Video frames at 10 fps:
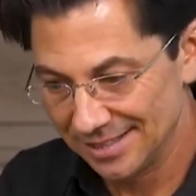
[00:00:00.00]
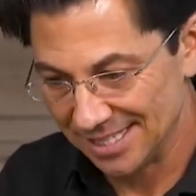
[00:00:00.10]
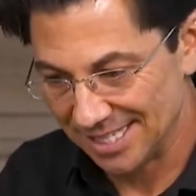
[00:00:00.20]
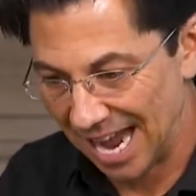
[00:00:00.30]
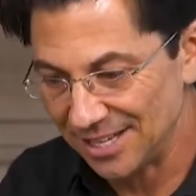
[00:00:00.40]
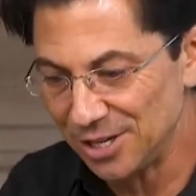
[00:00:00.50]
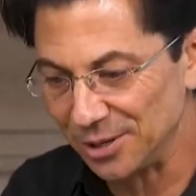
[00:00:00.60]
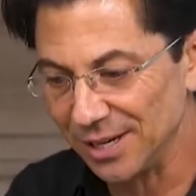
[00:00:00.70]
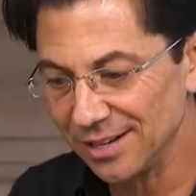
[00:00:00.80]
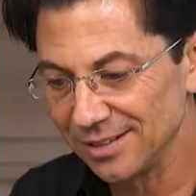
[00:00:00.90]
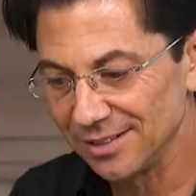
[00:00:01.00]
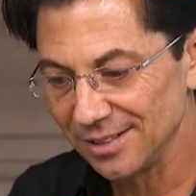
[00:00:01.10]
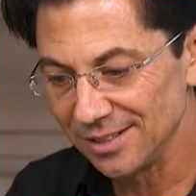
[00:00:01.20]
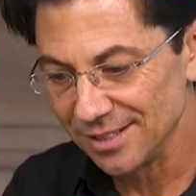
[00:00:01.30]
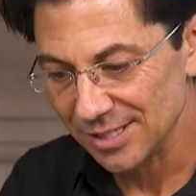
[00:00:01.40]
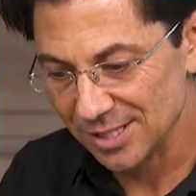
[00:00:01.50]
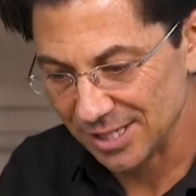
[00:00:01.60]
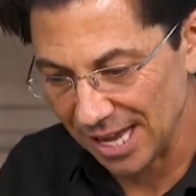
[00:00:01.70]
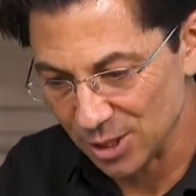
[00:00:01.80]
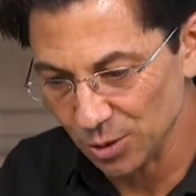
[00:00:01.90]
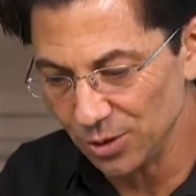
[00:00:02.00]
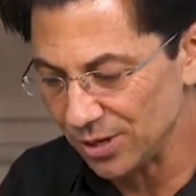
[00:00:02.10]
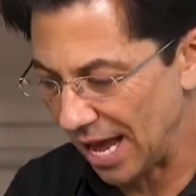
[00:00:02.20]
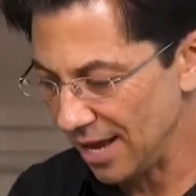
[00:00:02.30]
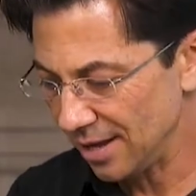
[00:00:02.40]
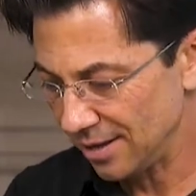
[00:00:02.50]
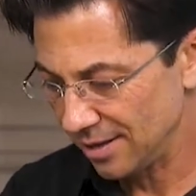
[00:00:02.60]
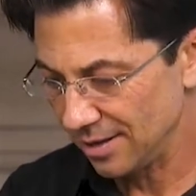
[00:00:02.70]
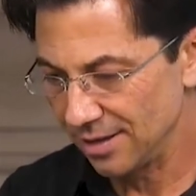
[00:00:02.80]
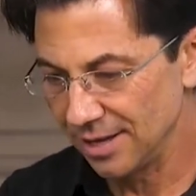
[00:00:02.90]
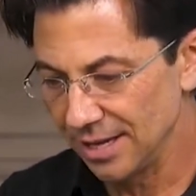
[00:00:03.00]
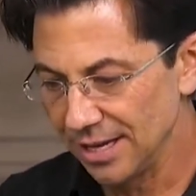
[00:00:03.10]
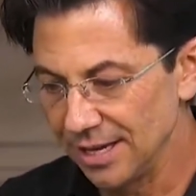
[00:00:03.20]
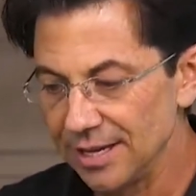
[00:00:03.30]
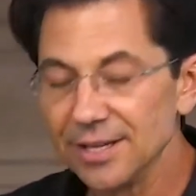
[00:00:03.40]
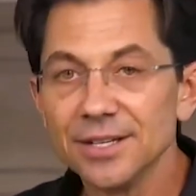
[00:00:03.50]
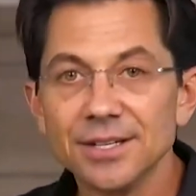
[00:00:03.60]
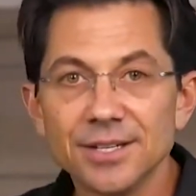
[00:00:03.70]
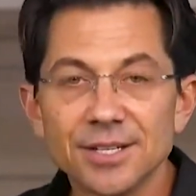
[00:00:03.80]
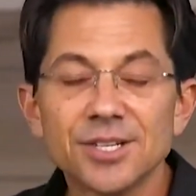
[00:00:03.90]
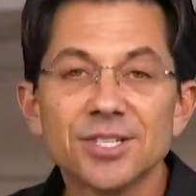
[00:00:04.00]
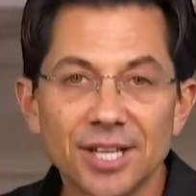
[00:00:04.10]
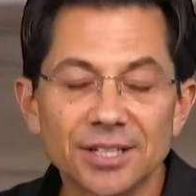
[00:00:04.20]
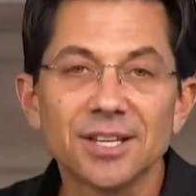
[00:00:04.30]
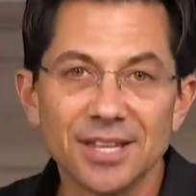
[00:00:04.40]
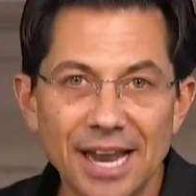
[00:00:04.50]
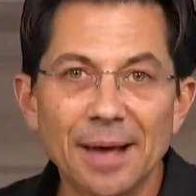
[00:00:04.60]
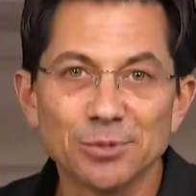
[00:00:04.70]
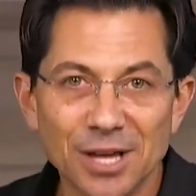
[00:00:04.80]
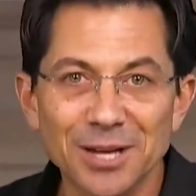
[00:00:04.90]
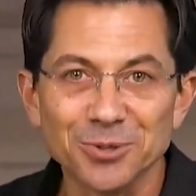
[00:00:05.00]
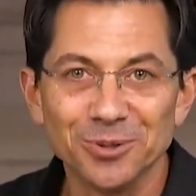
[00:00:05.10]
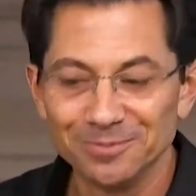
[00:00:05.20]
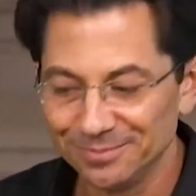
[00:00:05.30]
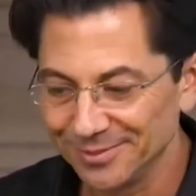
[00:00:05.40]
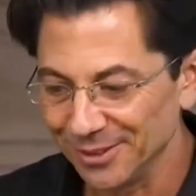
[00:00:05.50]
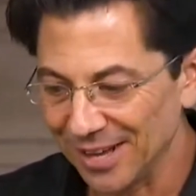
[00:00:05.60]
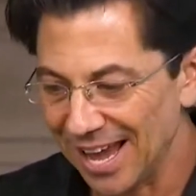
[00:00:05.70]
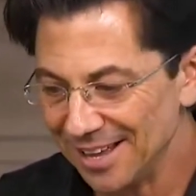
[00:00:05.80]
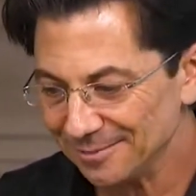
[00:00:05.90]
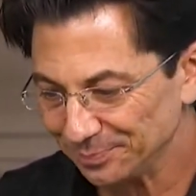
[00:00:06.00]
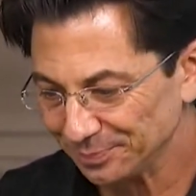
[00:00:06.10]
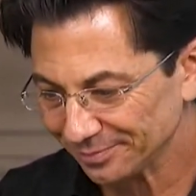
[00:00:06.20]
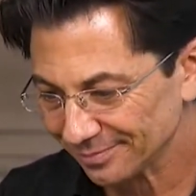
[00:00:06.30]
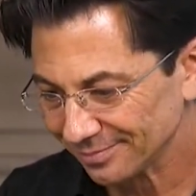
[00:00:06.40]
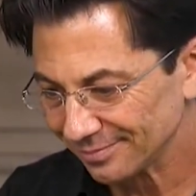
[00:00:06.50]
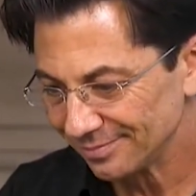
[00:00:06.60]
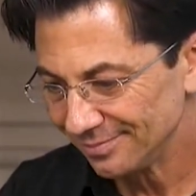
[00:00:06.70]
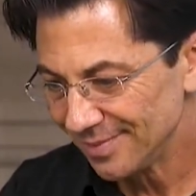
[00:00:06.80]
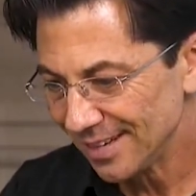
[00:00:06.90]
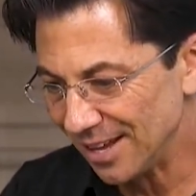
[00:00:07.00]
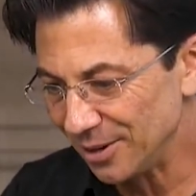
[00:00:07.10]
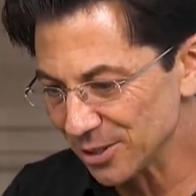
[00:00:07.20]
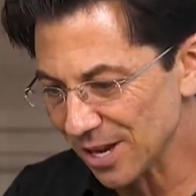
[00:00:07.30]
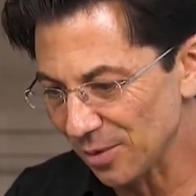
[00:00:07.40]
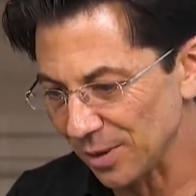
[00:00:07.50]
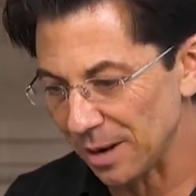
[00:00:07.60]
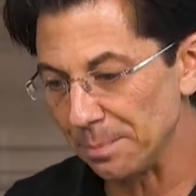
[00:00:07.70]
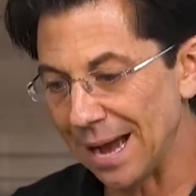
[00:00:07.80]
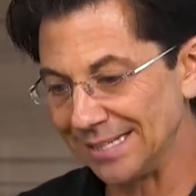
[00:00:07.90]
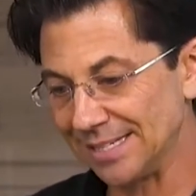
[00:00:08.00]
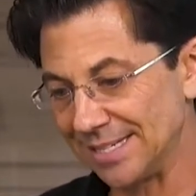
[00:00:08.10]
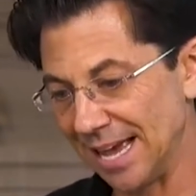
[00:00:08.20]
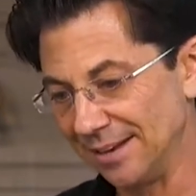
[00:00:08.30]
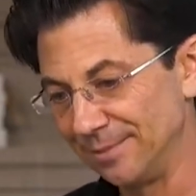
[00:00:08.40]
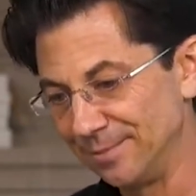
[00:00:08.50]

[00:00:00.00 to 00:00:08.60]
Decide to do it. Schedule your day. Stick to the damn schedule, okay? And here's another one on mindset.